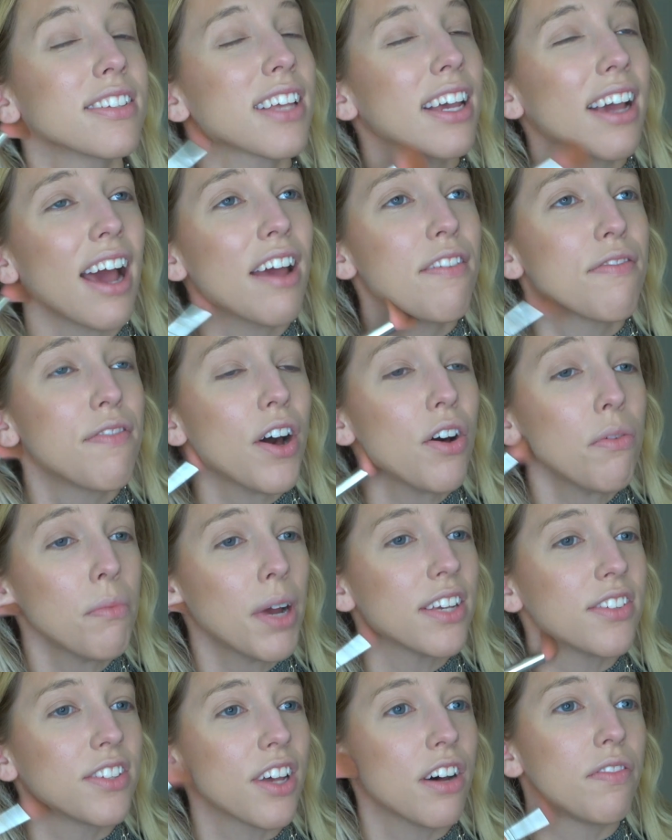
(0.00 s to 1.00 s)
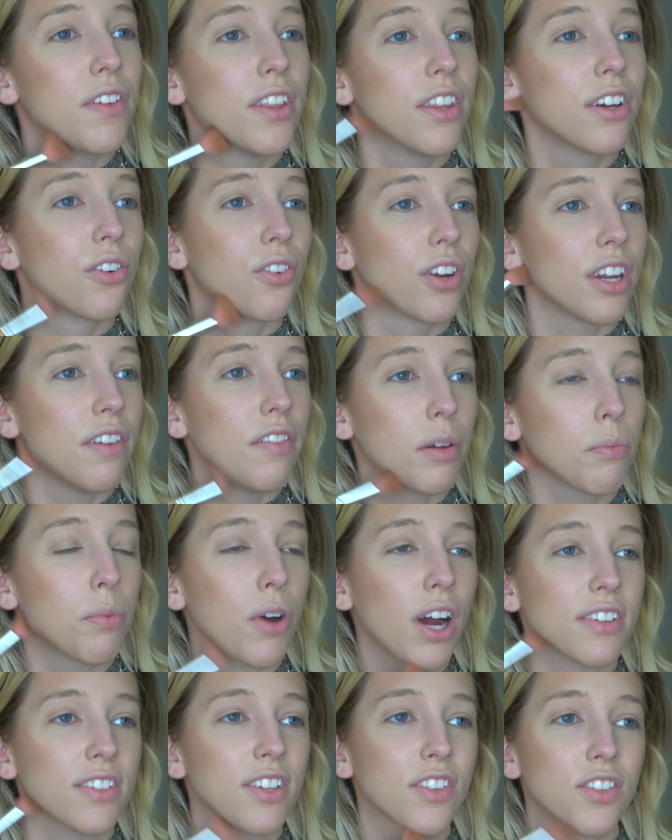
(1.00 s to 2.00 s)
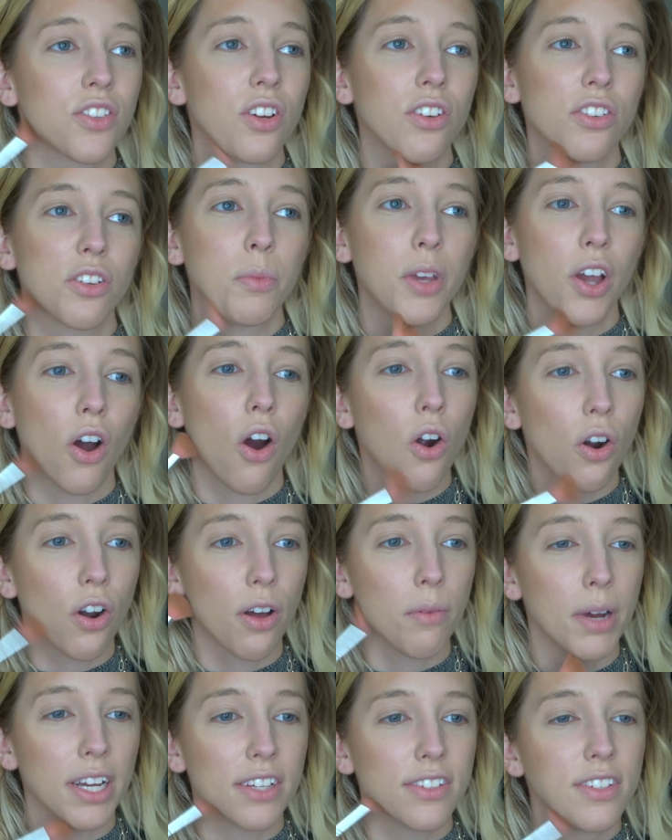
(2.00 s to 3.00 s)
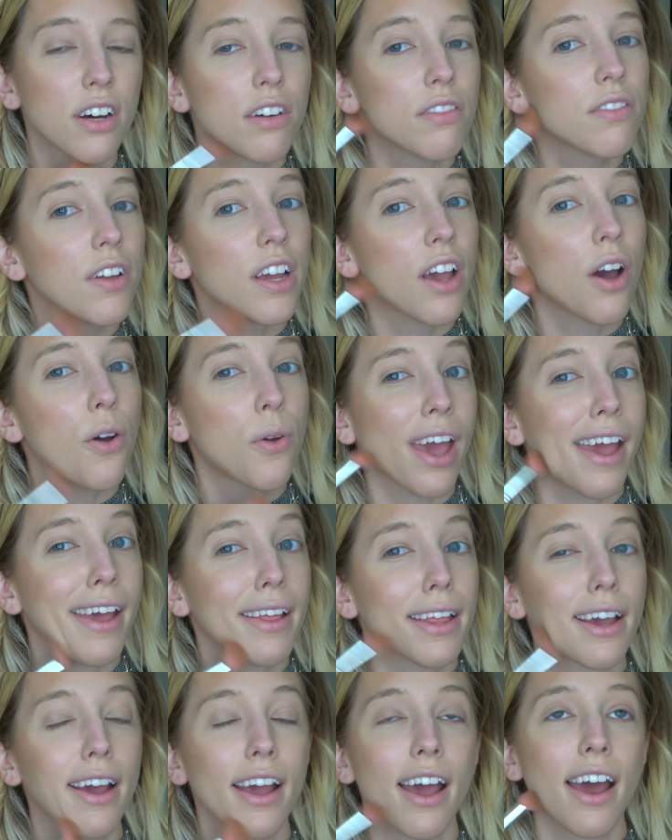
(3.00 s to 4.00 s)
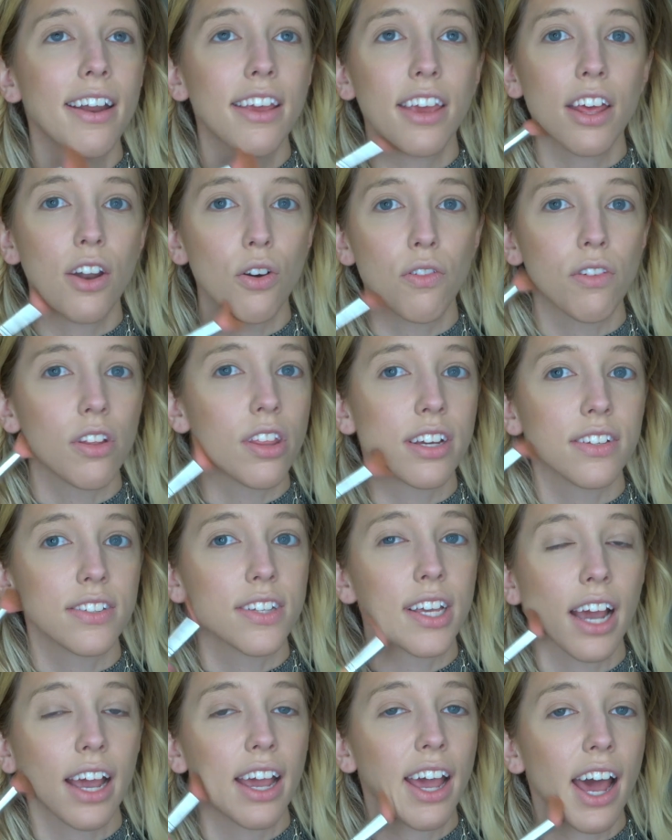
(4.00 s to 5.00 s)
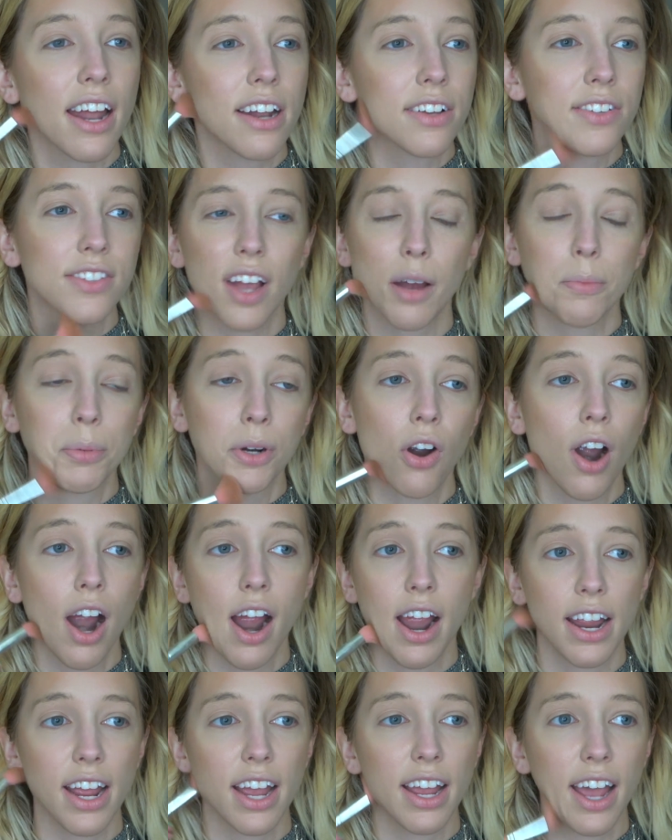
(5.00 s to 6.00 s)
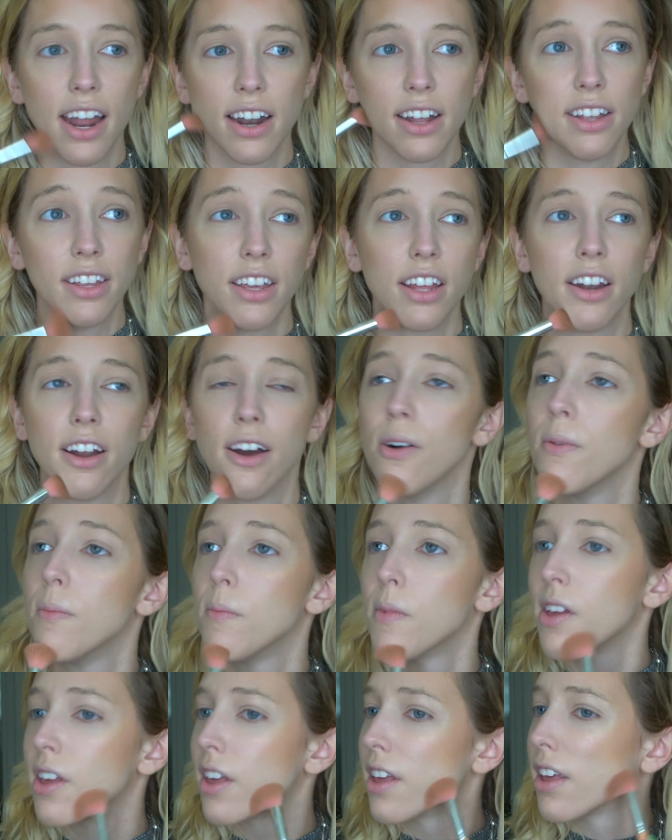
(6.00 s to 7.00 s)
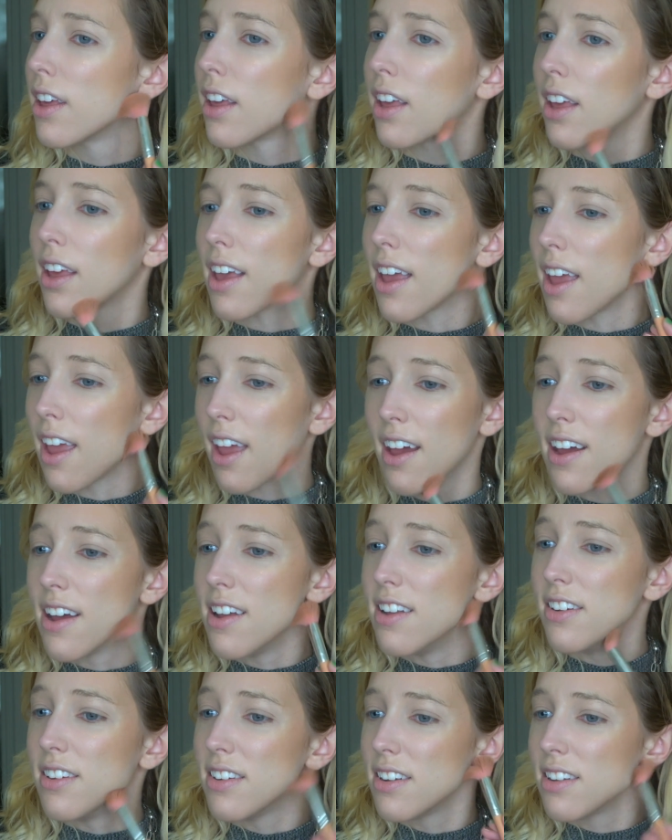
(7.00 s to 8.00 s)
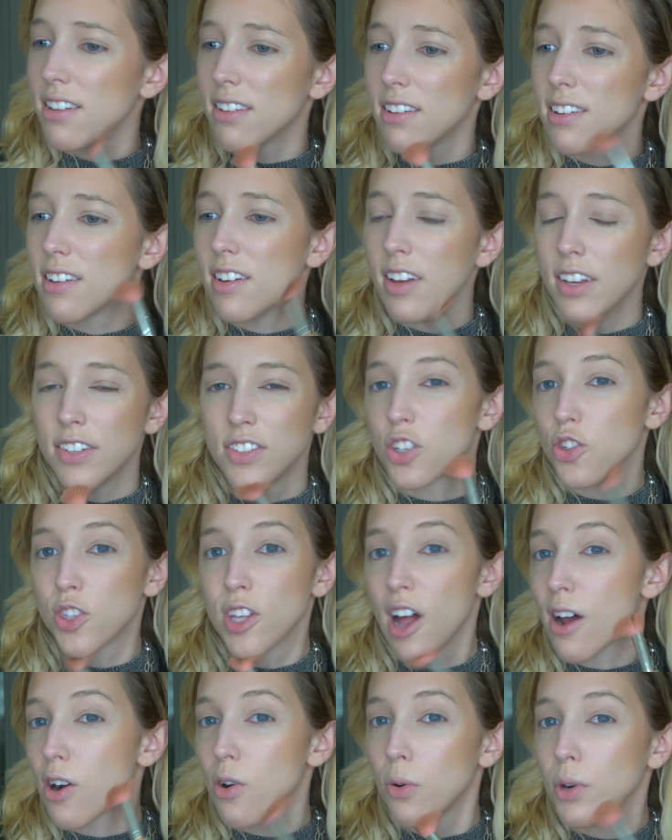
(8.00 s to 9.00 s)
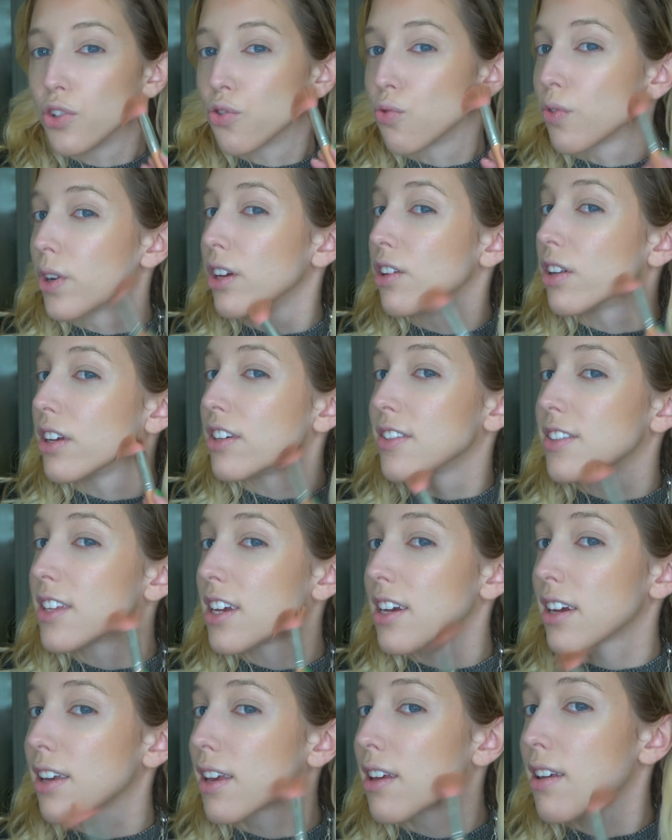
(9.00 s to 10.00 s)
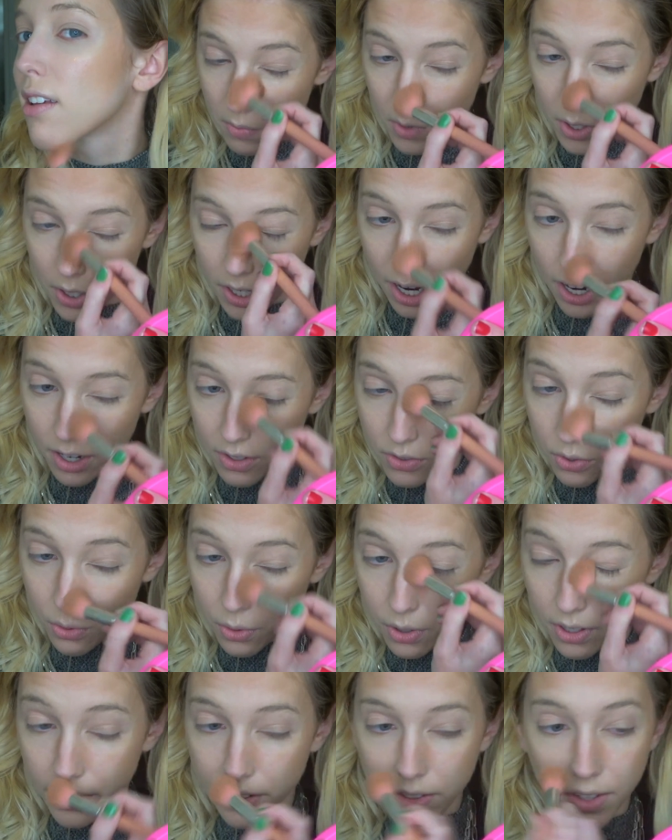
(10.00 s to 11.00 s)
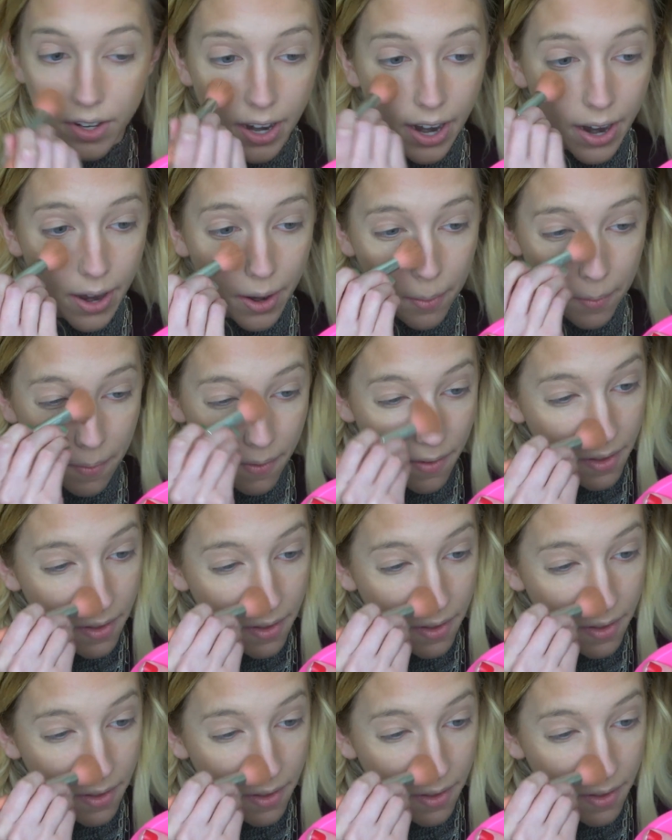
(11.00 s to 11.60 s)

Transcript: like I felt myself in the grieving process start to be hard on myself. Like, okay, like I gotta get over this. Like I gotta stop crying. I gotta, you know, and it's just not always realistic. We're contouring today.